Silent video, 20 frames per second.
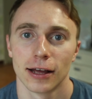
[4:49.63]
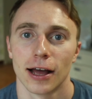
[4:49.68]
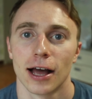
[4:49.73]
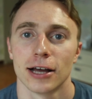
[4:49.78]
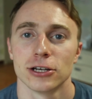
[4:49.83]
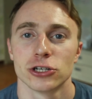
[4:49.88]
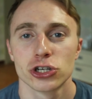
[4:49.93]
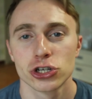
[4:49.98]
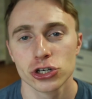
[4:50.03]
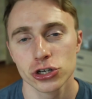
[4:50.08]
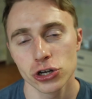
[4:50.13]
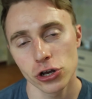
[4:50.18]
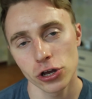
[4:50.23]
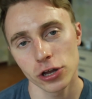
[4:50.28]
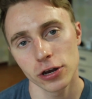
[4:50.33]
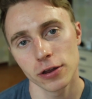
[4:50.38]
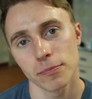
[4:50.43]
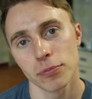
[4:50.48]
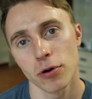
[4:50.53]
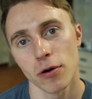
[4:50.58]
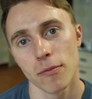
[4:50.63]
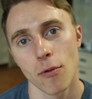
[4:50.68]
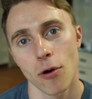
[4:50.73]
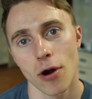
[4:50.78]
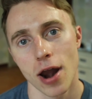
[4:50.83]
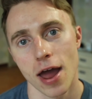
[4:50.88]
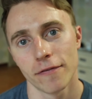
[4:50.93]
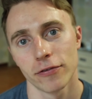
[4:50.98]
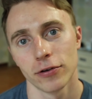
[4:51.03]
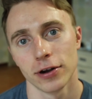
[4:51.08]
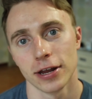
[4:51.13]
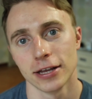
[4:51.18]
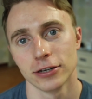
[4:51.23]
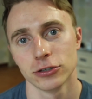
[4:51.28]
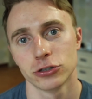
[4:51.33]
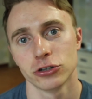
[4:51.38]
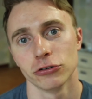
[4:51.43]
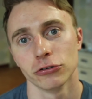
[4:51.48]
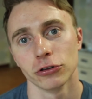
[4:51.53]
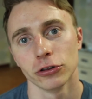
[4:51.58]
I should put more effort
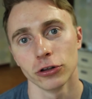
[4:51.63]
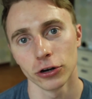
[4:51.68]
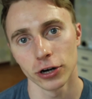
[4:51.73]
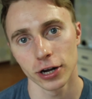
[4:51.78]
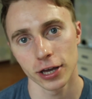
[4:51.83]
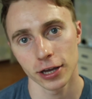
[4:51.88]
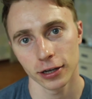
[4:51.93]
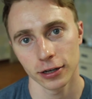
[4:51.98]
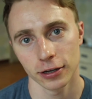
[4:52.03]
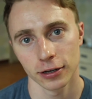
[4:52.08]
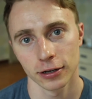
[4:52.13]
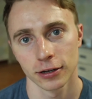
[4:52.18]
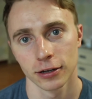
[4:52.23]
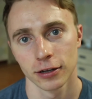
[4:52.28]
into learning